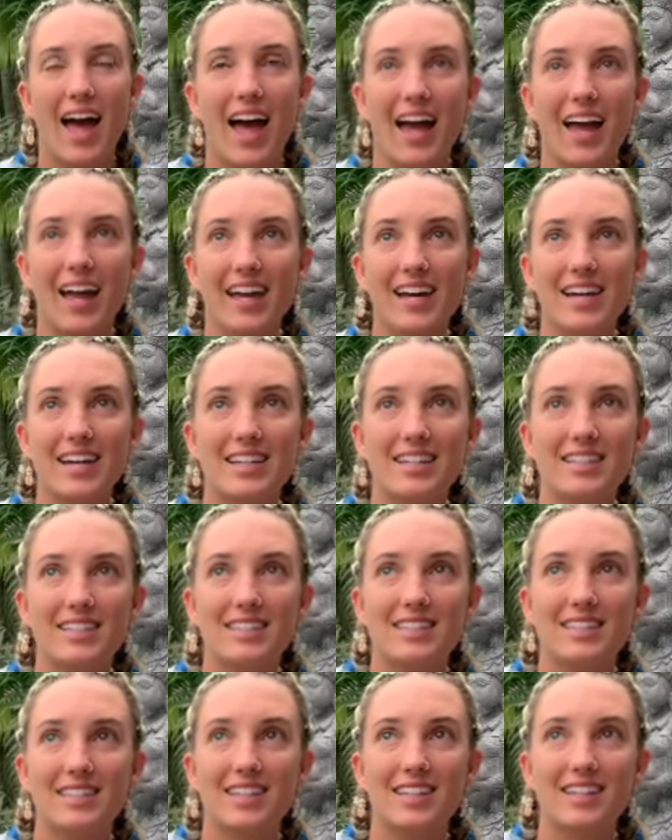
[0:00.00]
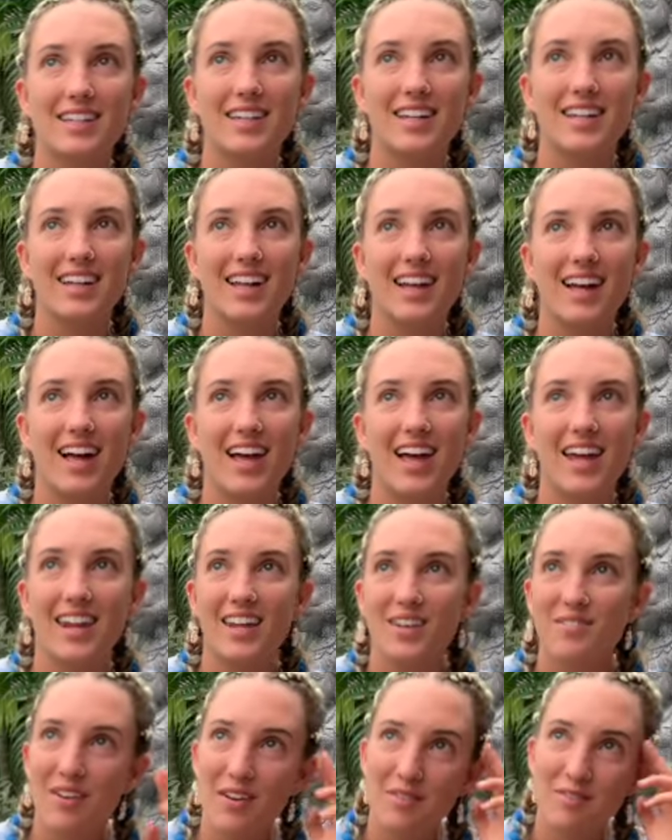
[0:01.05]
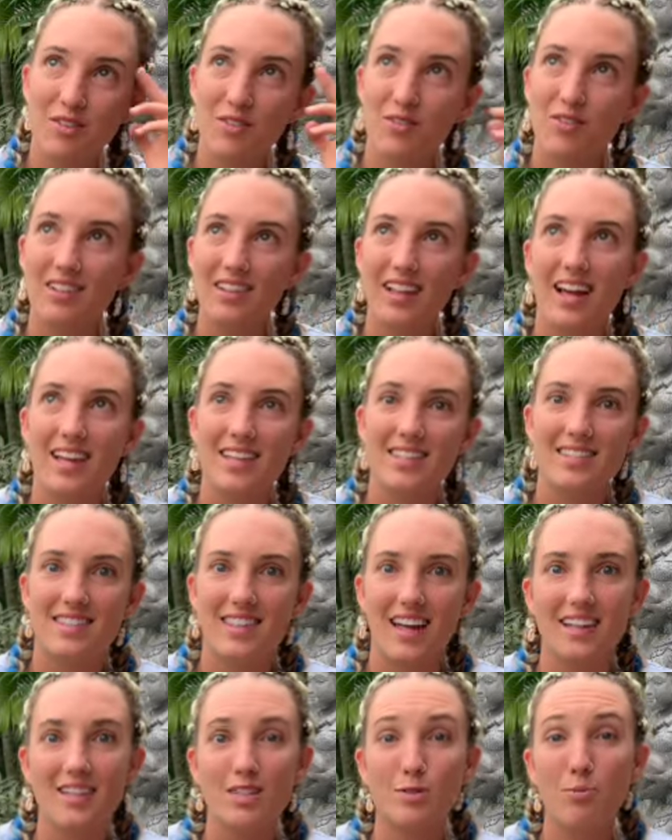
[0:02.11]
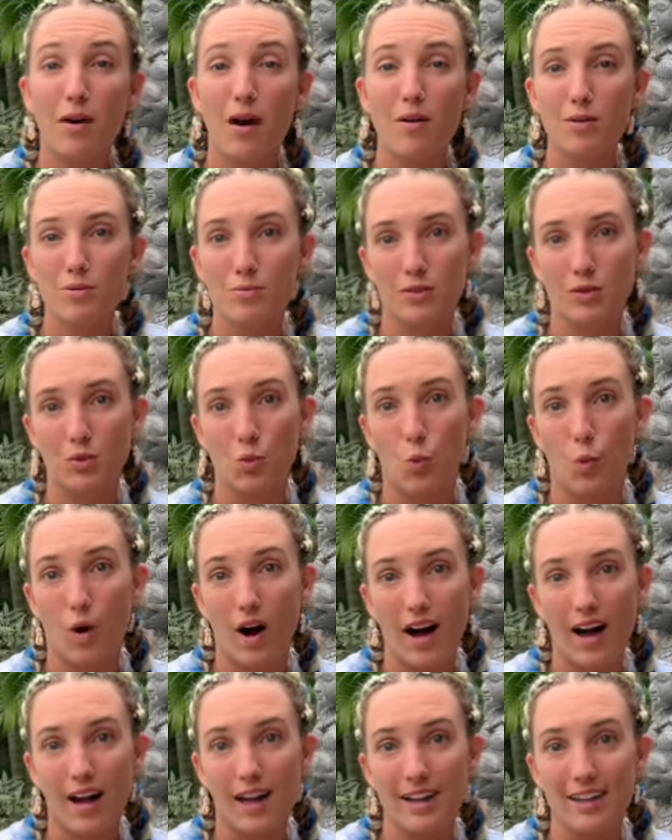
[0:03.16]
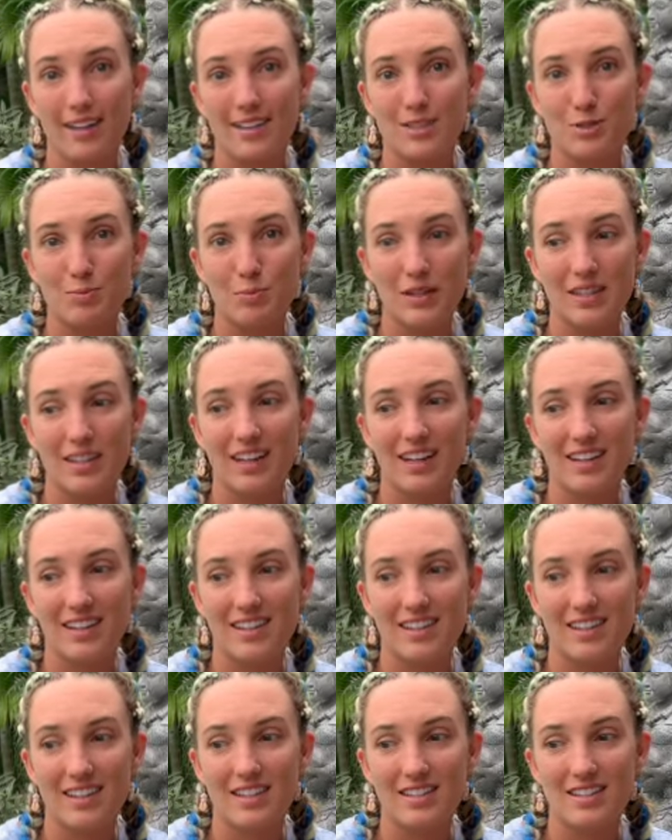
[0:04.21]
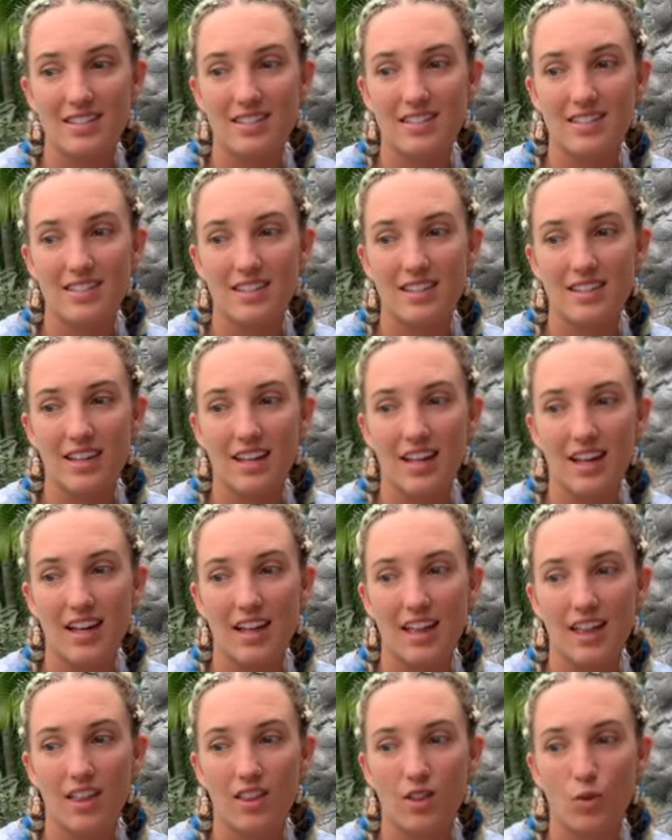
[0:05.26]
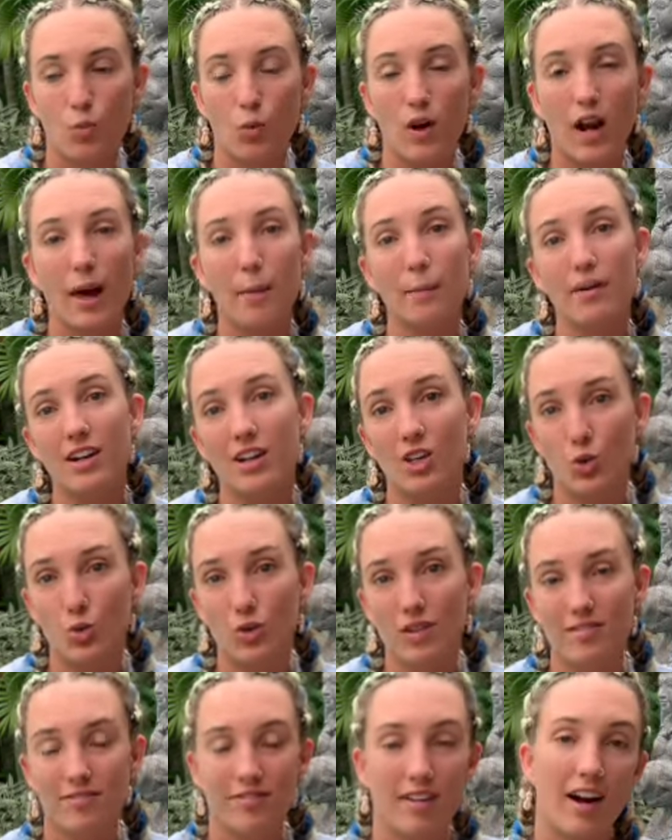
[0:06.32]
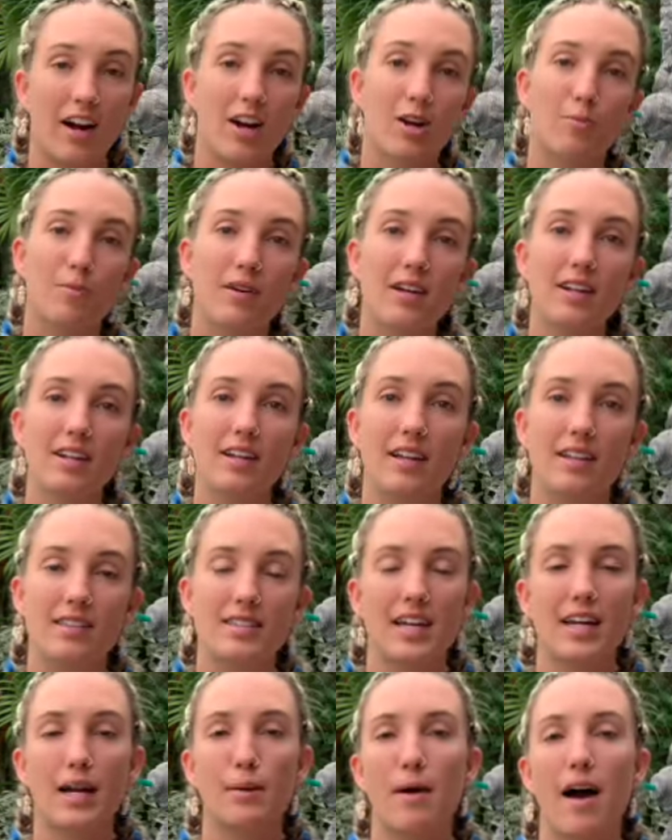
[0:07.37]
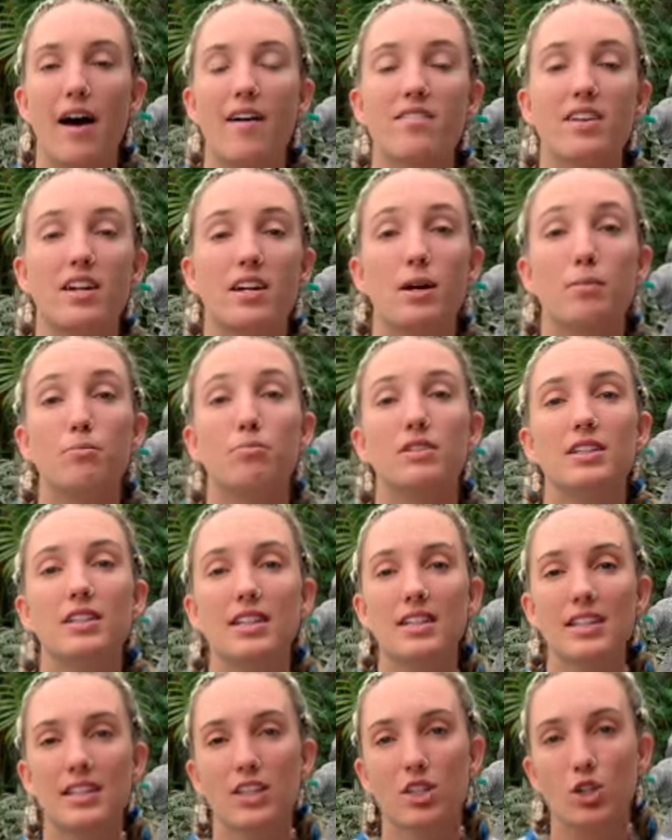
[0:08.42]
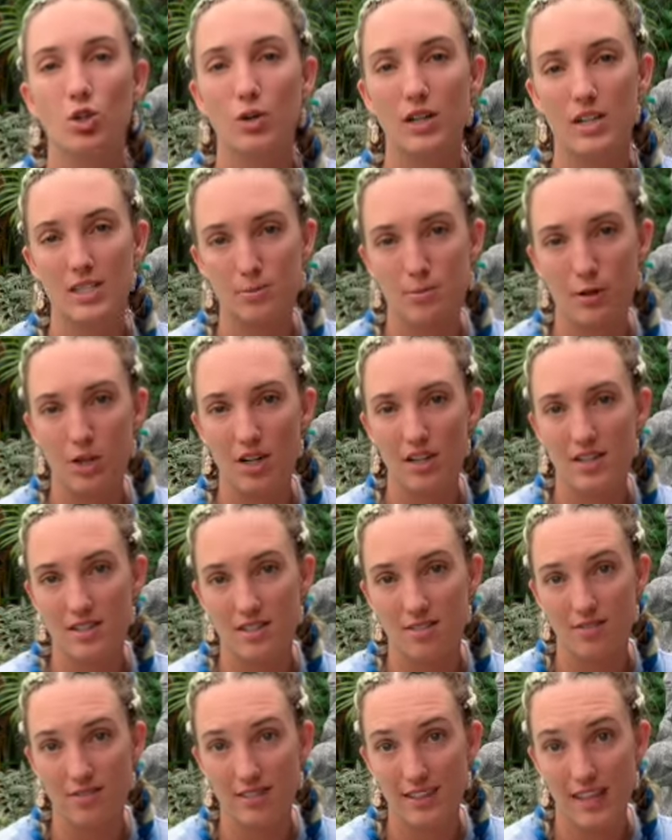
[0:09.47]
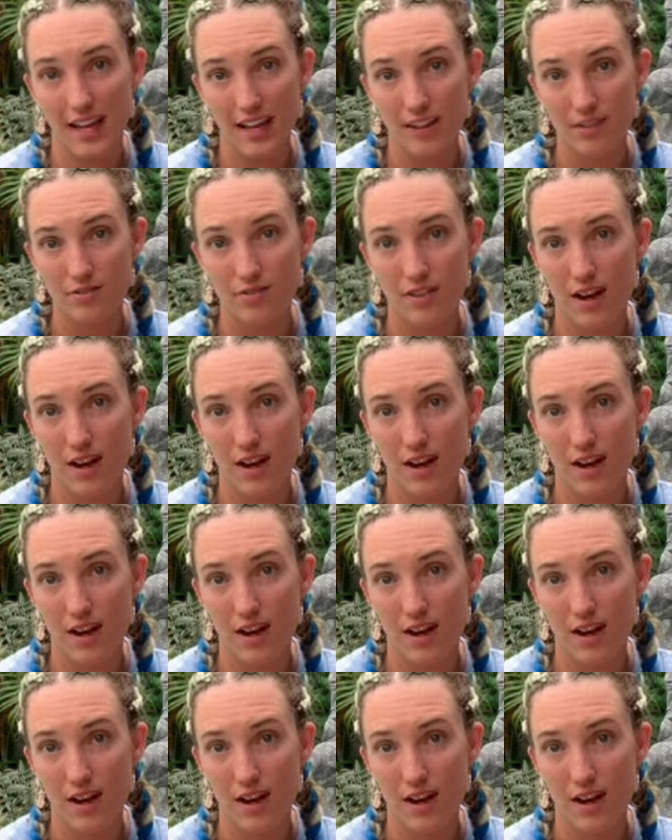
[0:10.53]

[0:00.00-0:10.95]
And it made me realize that's probably why. It's because when I'm in a new environment, it's like I'm having a completely new experience of life.